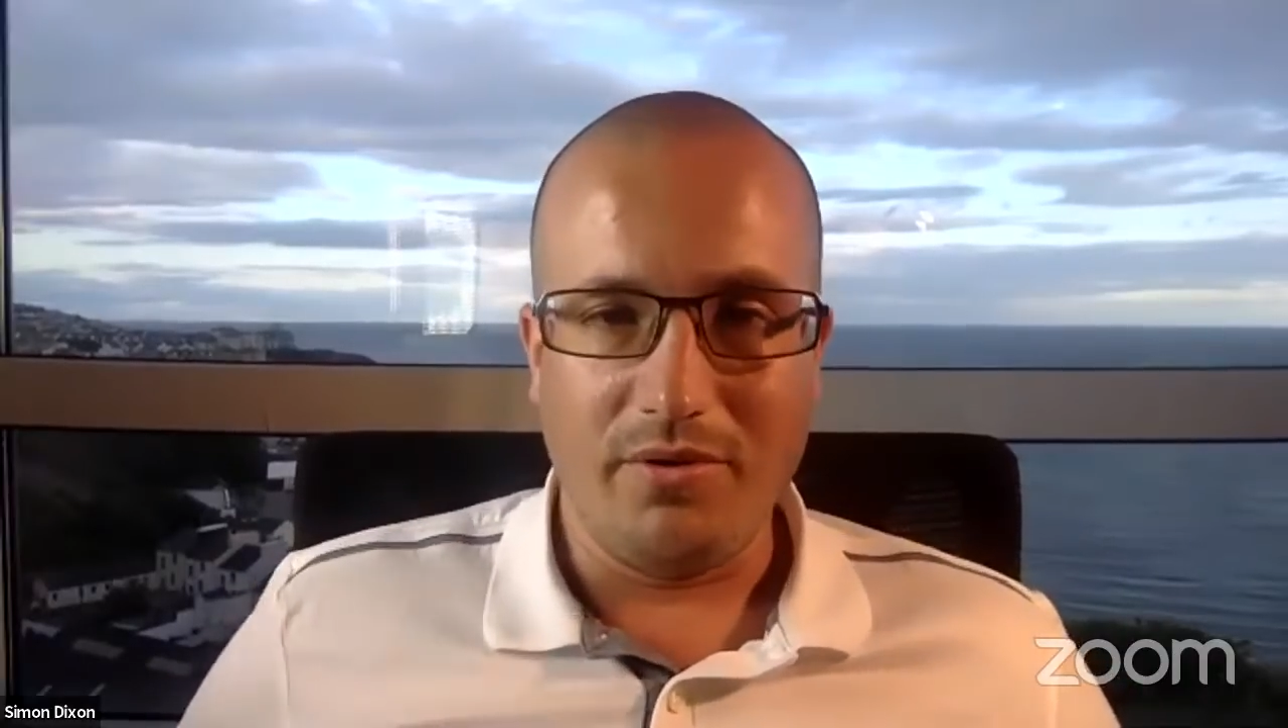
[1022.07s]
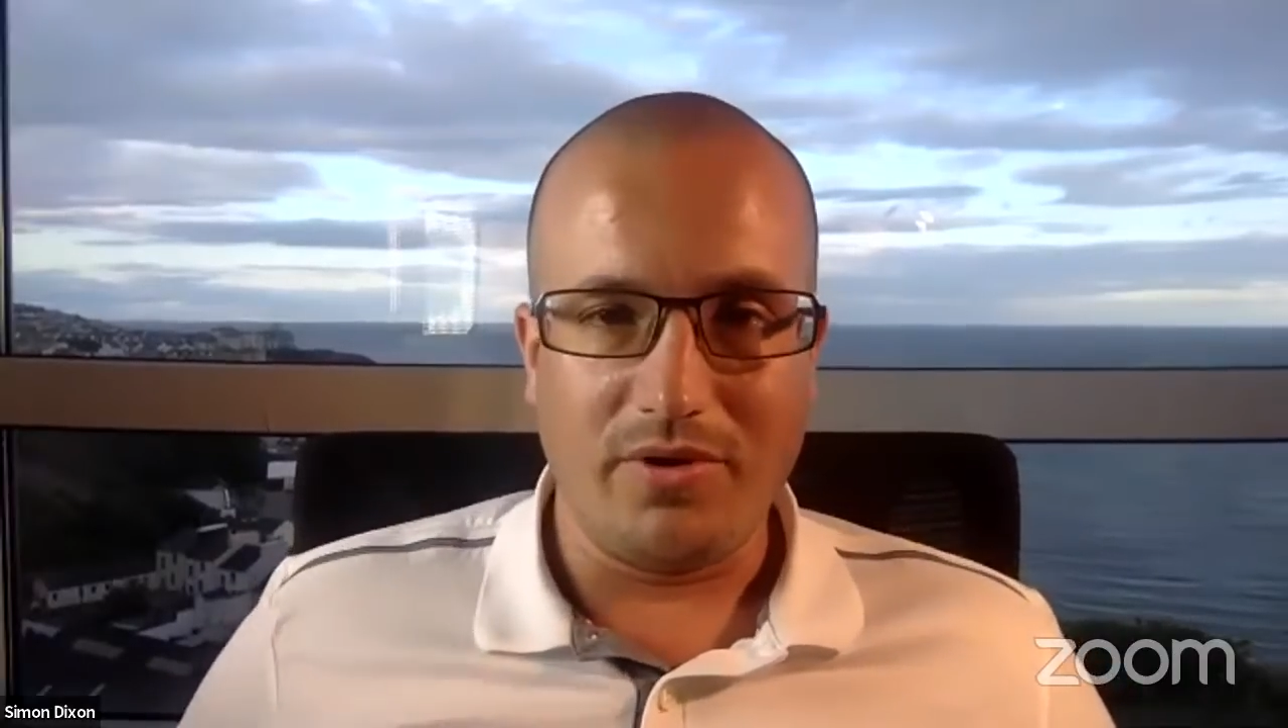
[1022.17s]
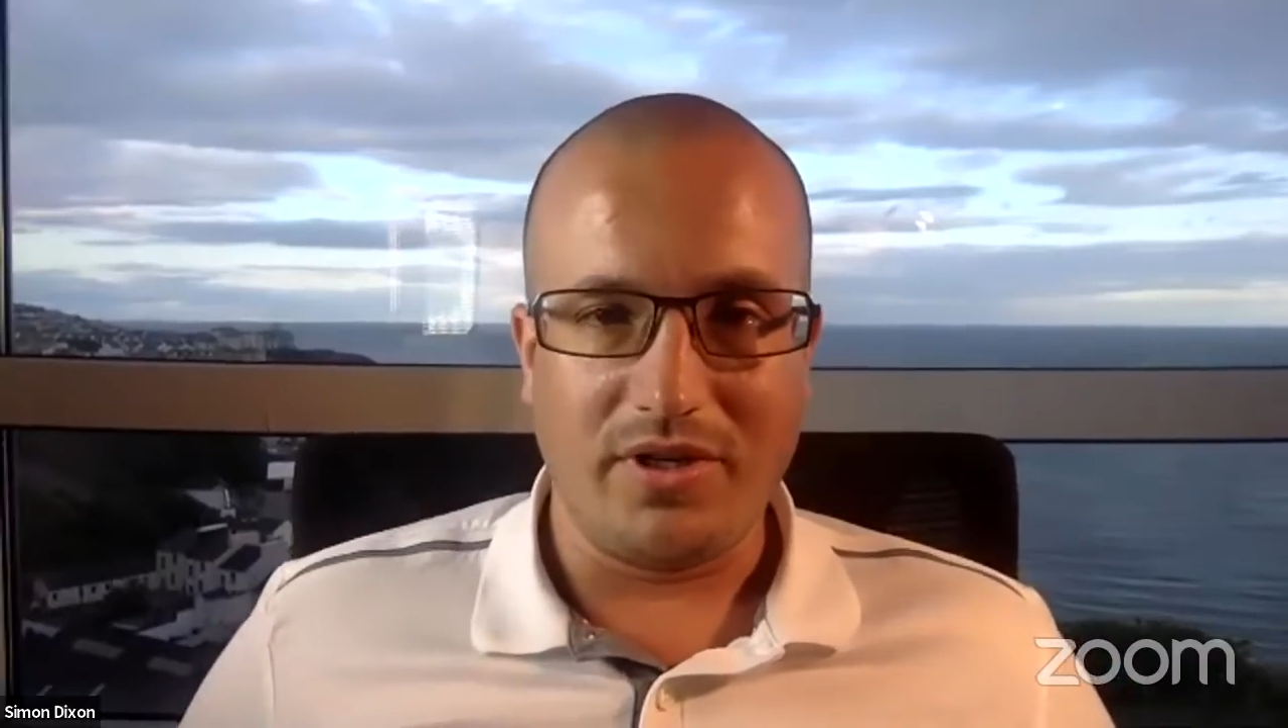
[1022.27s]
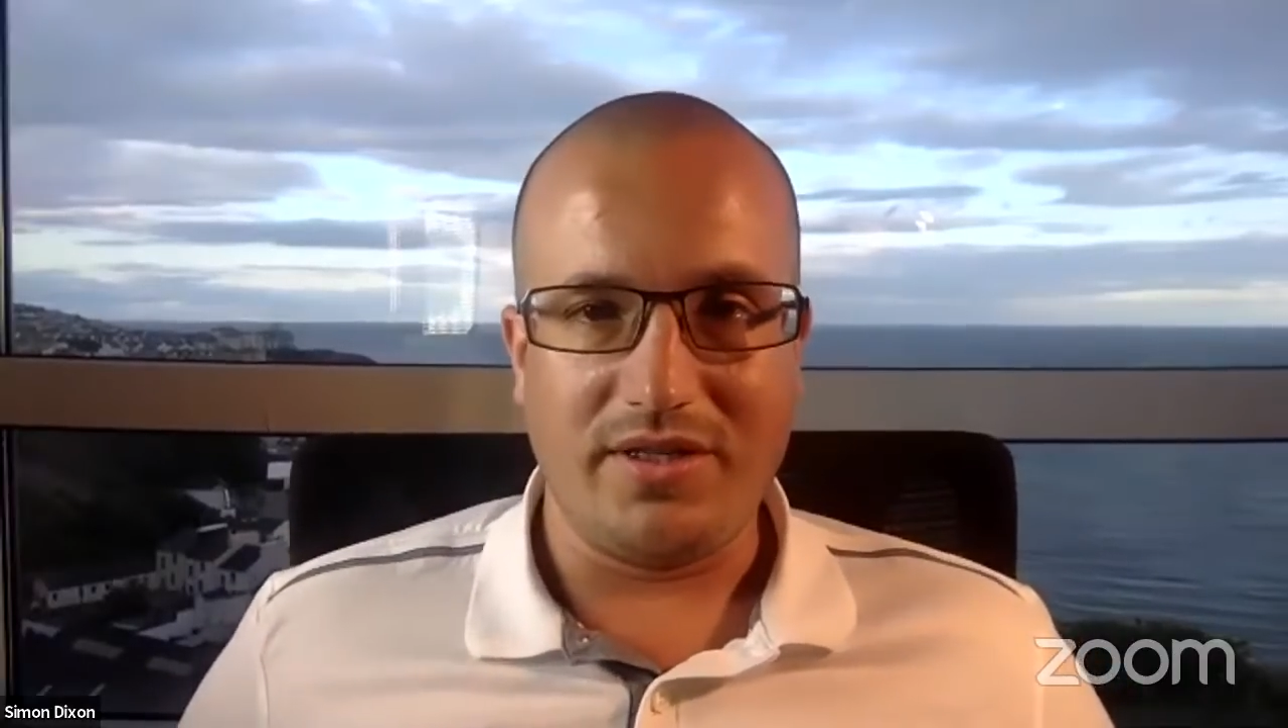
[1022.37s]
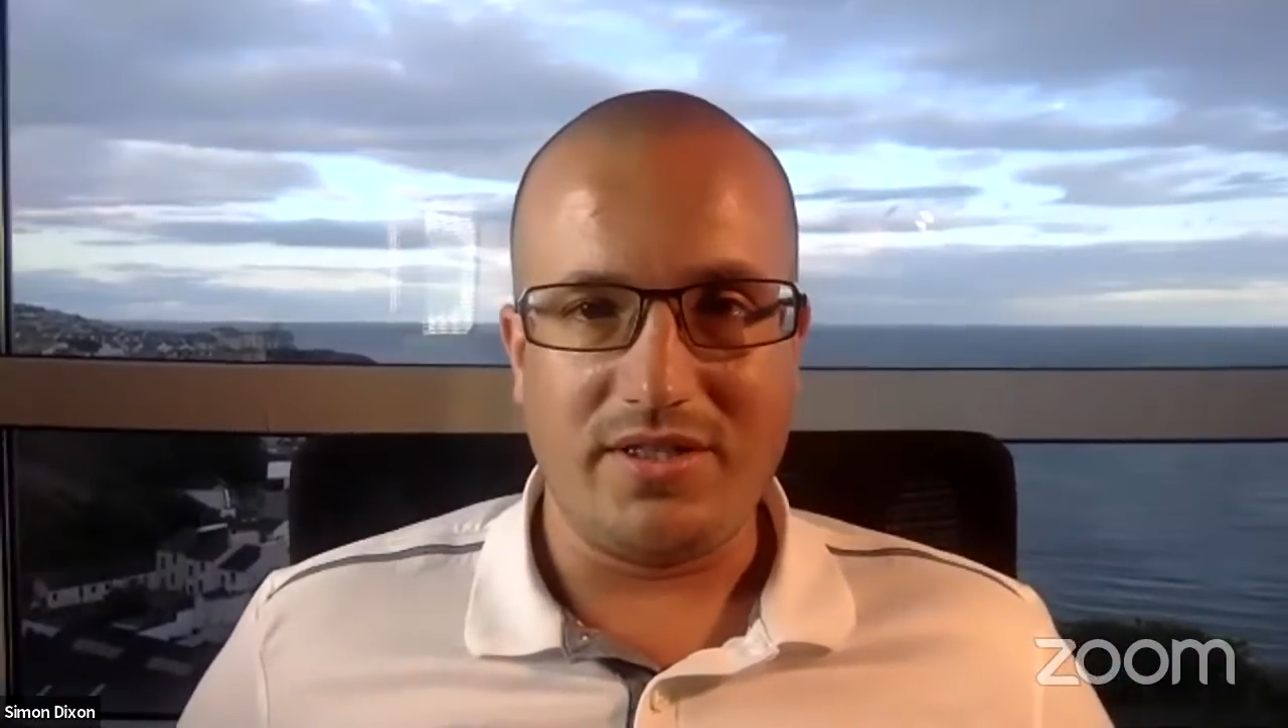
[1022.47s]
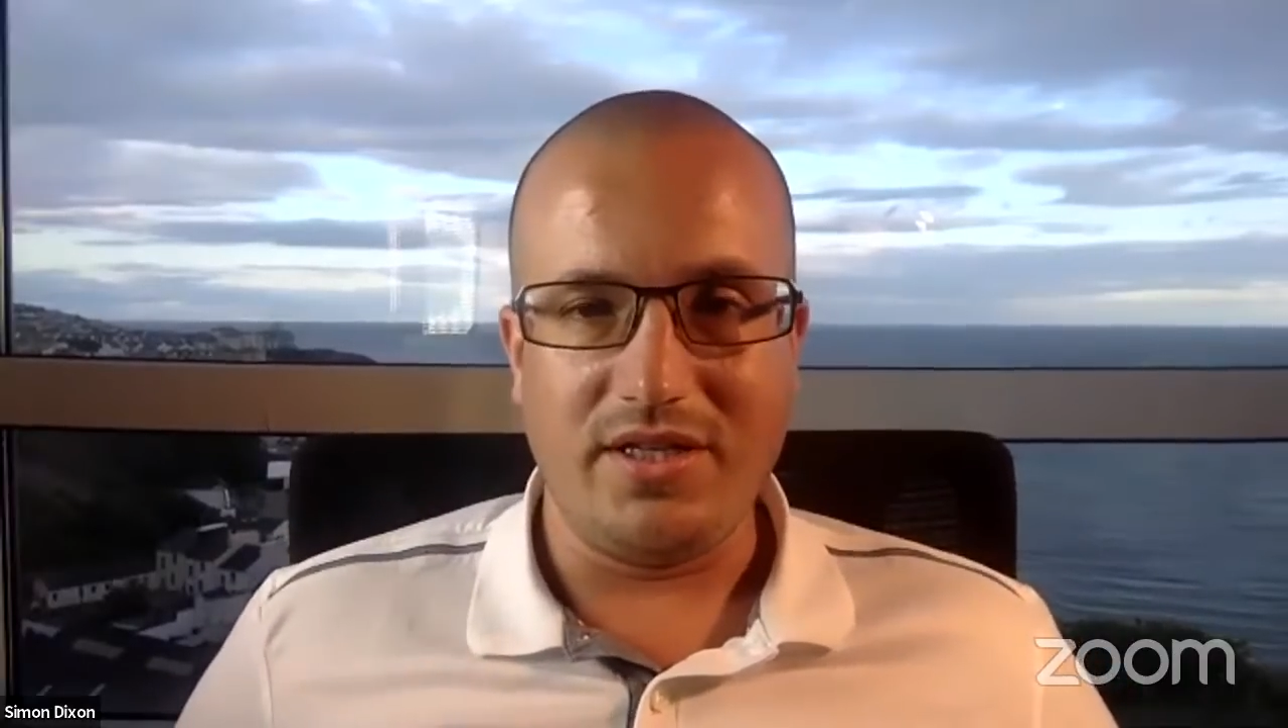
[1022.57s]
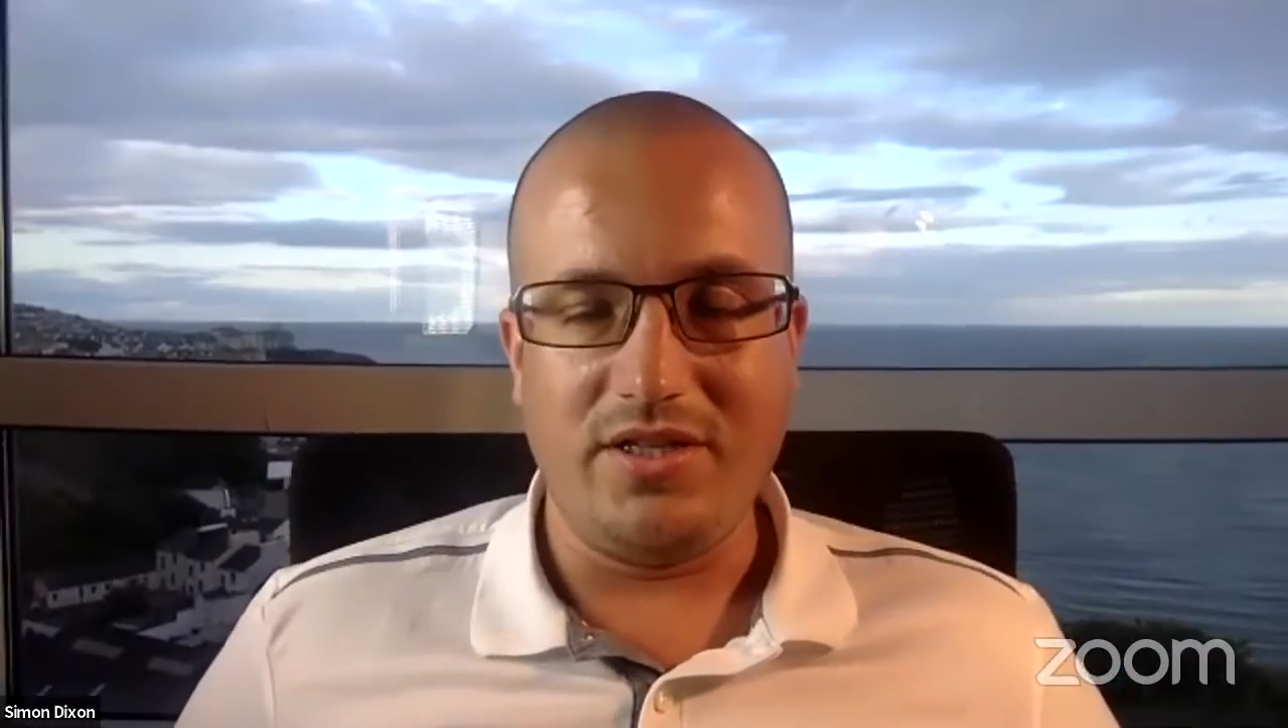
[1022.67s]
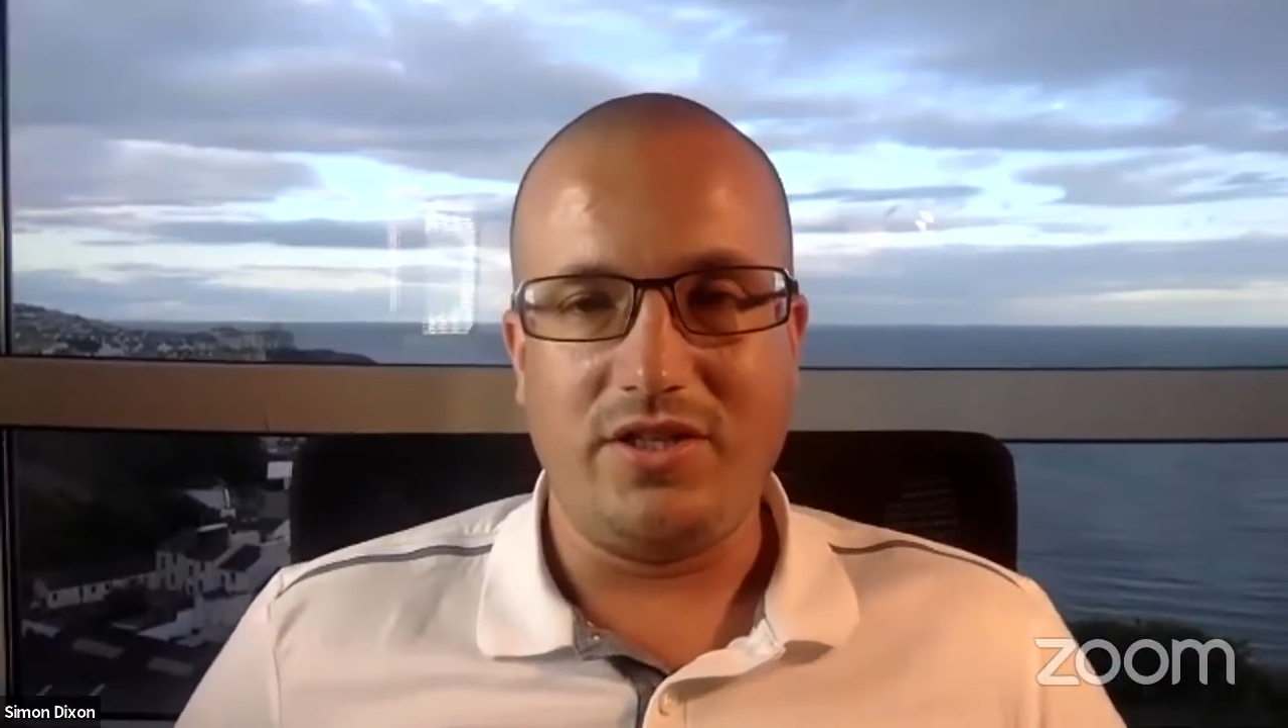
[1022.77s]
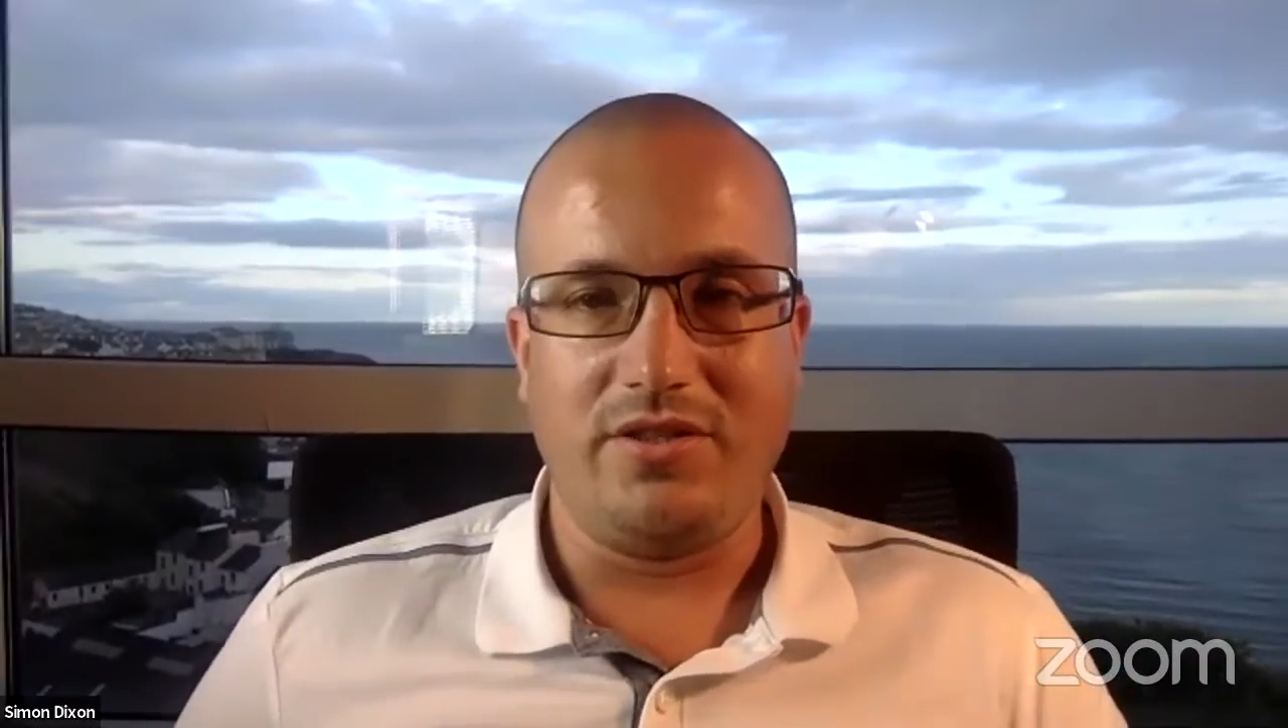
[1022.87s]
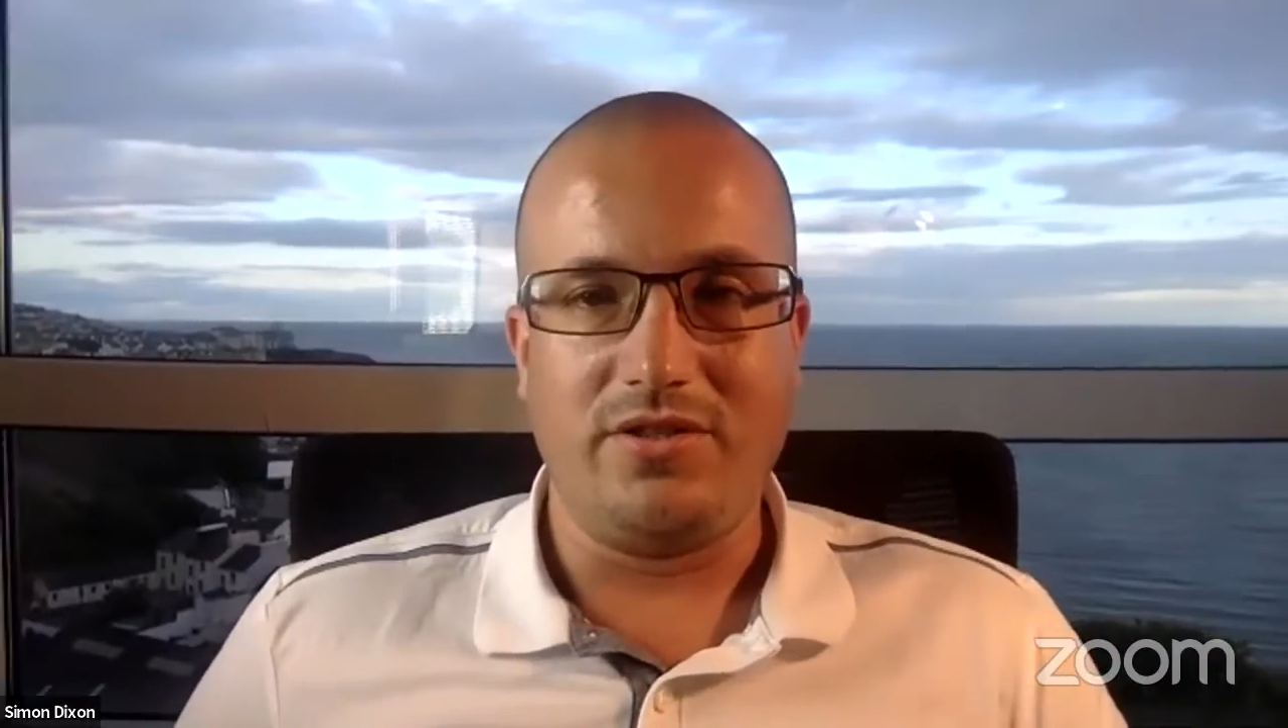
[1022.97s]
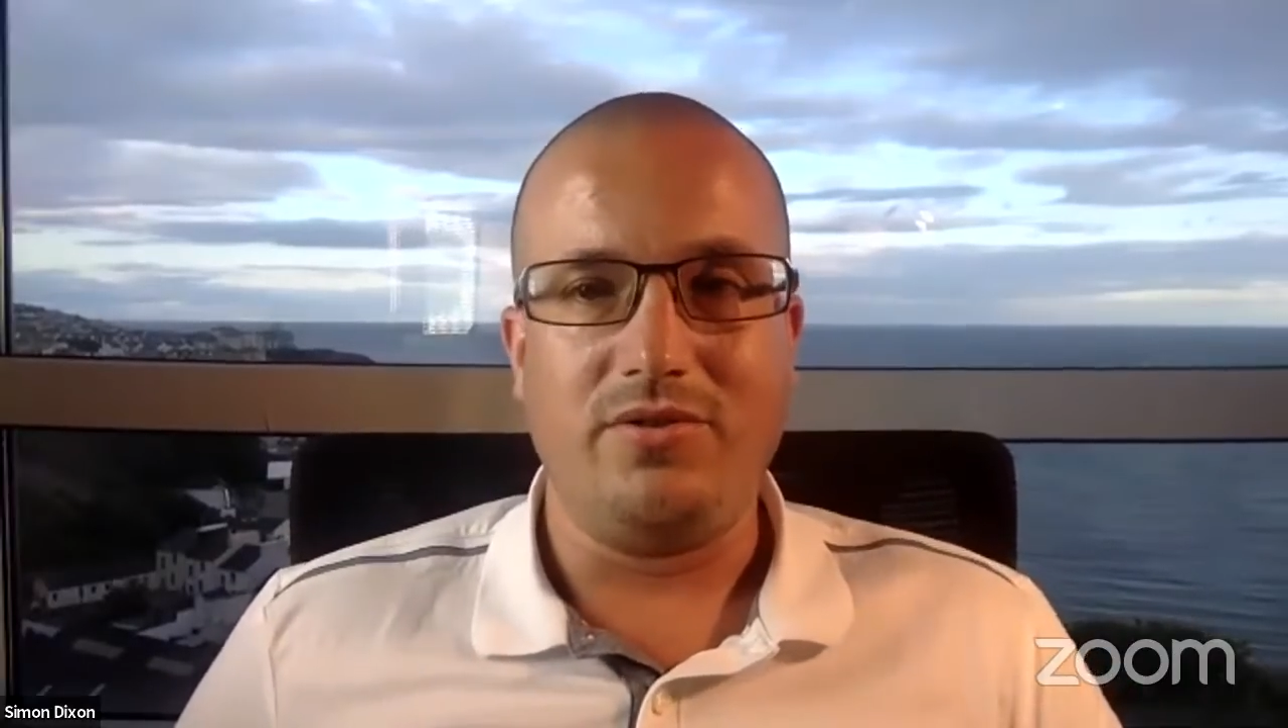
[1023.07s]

organizations